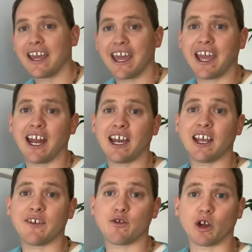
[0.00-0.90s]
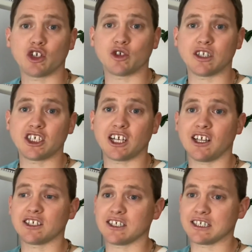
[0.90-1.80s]
And if you want to join the
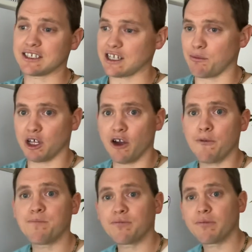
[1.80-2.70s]
challenge, links down below.